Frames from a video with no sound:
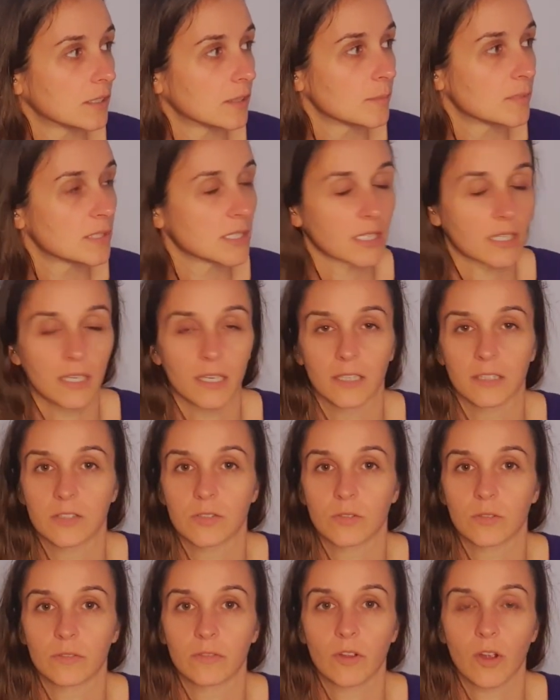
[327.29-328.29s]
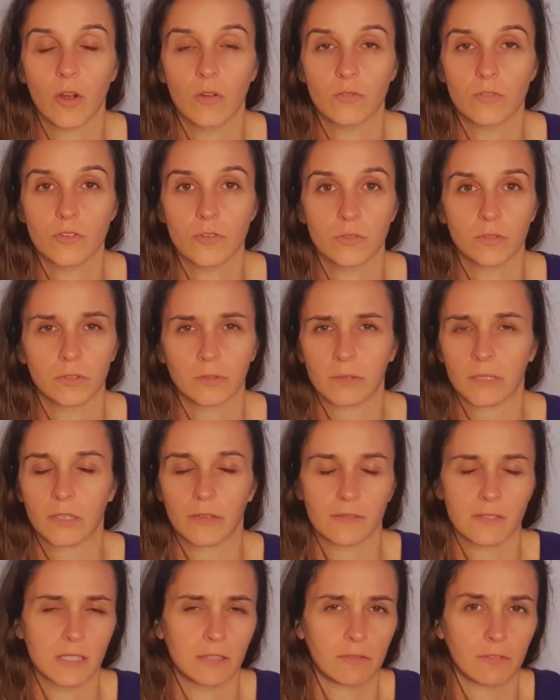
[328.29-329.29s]
particular sort of cultural and
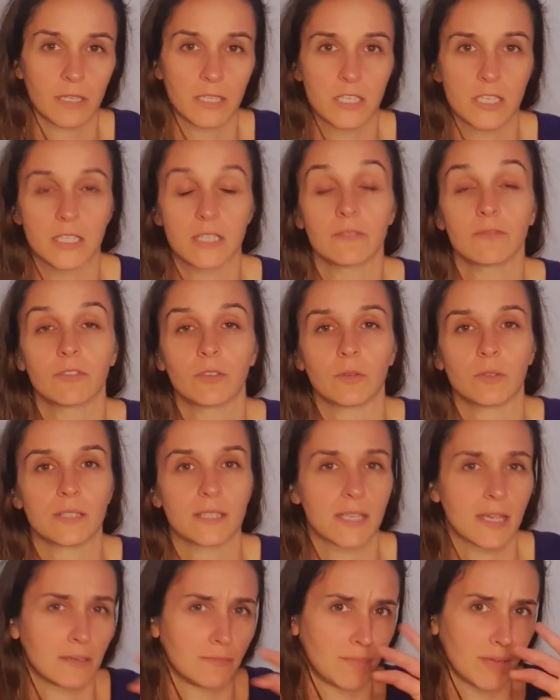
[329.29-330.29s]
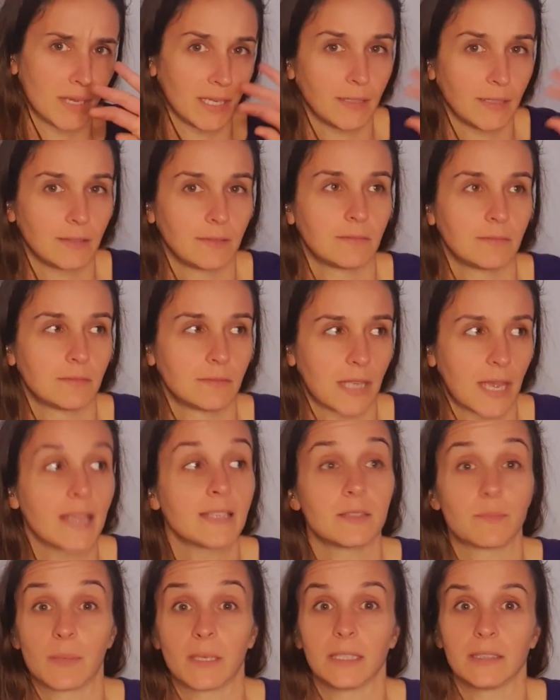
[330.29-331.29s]
obviously religious influence
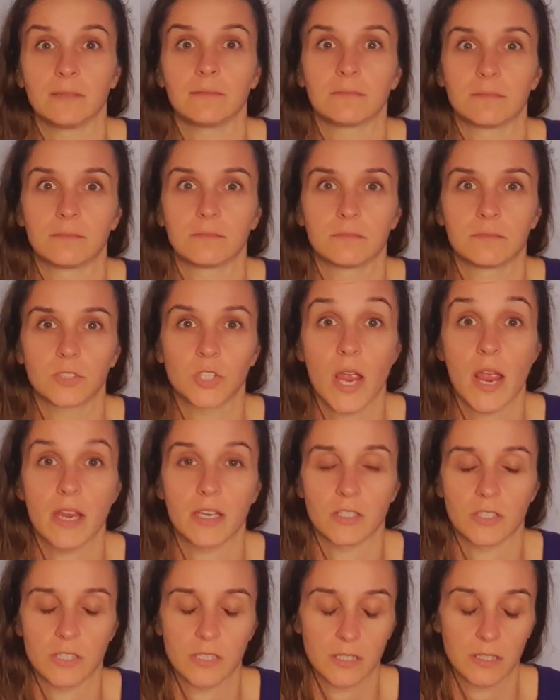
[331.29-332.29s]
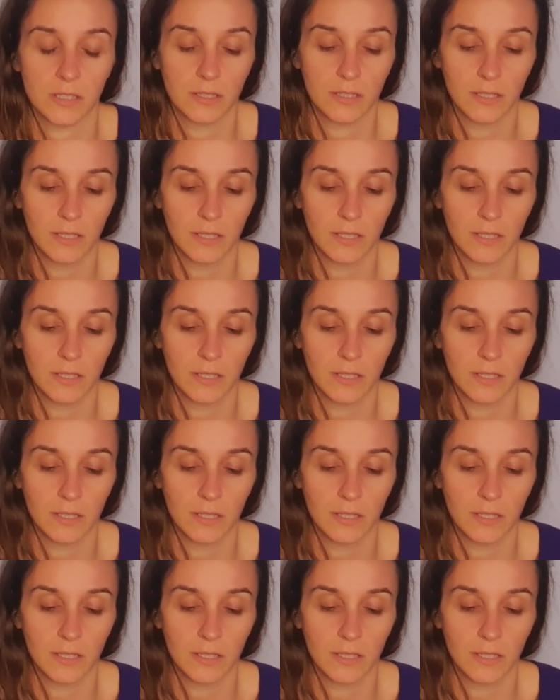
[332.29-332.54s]
has been changed.